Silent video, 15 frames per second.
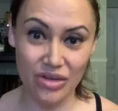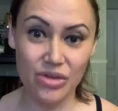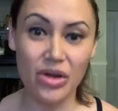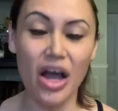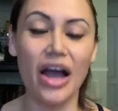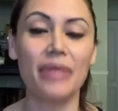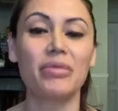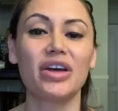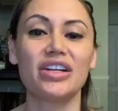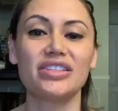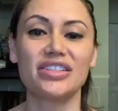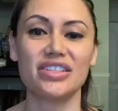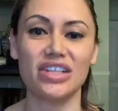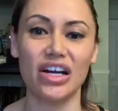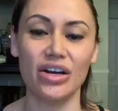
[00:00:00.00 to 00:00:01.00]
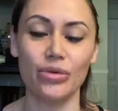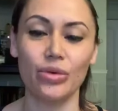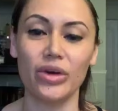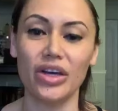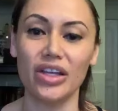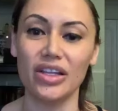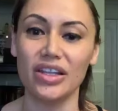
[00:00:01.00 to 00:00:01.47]
I'm gonna start
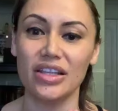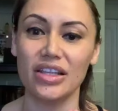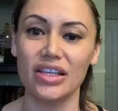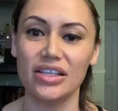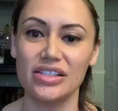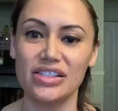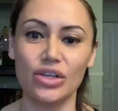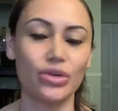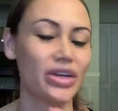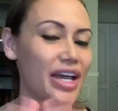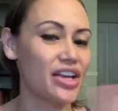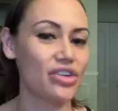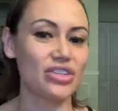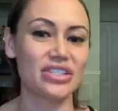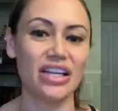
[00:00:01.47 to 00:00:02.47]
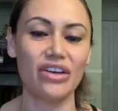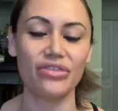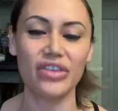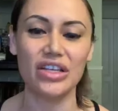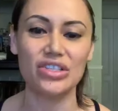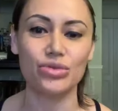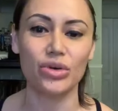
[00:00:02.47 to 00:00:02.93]
with, so get yourself
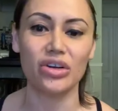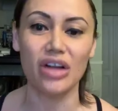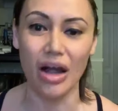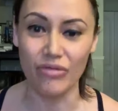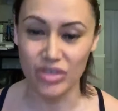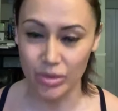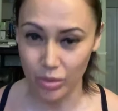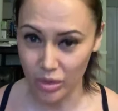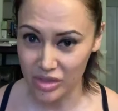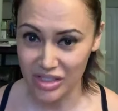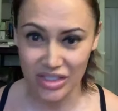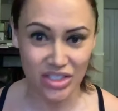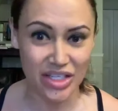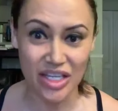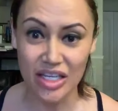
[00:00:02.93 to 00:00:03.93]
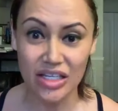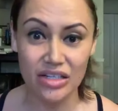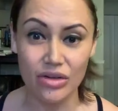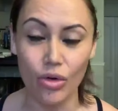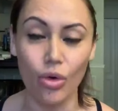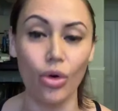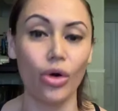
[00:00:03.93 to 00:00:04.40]
into a comfortable seat,
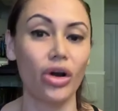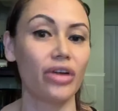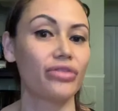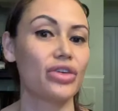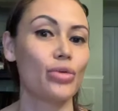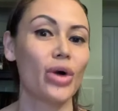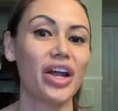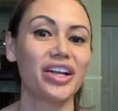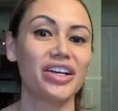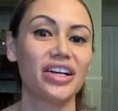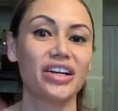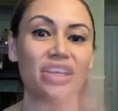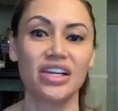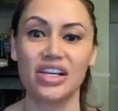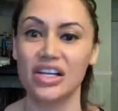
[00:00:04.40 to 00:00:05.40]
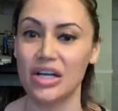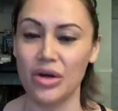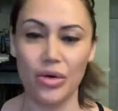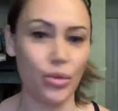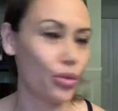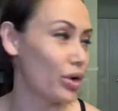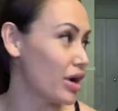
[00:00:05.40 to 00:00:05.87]
or if you wanna,
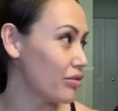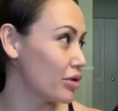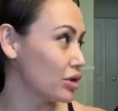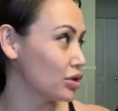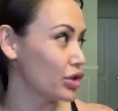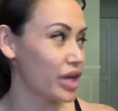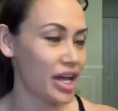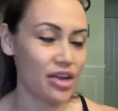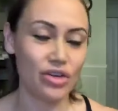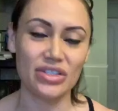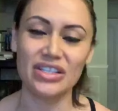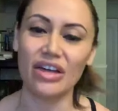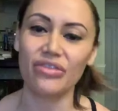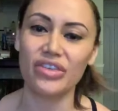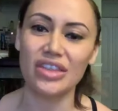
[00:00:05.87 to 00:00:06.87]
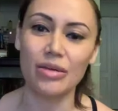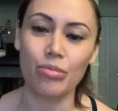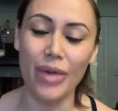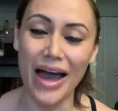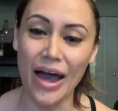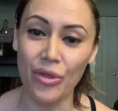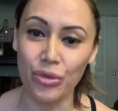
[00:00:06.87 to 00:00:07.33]
wherever, look at yourself in the
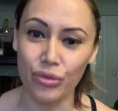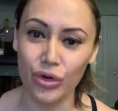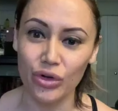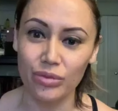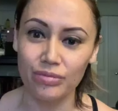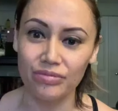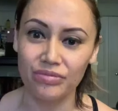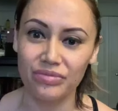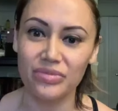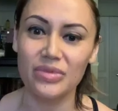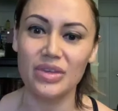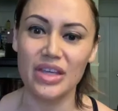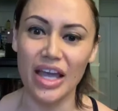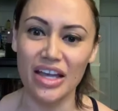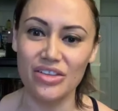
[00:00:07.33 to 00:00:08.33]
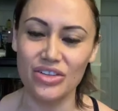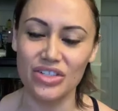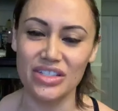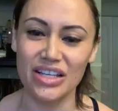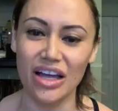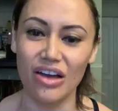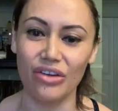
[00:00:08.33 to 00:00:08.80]
bathroom, get
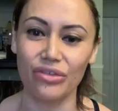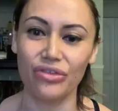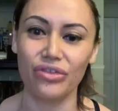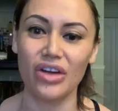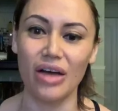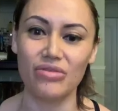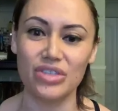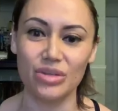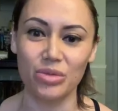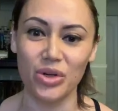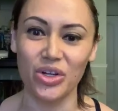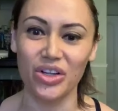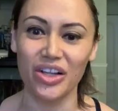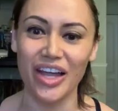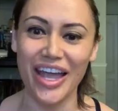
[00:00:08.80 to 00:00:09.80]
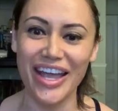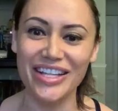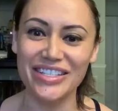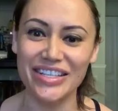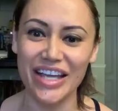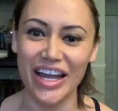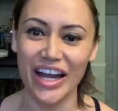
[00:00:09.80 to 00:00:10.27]
yourself comfortable. Hey
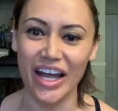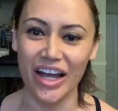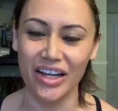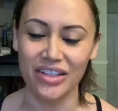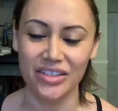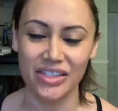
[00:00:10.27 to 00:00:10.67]
Tiana.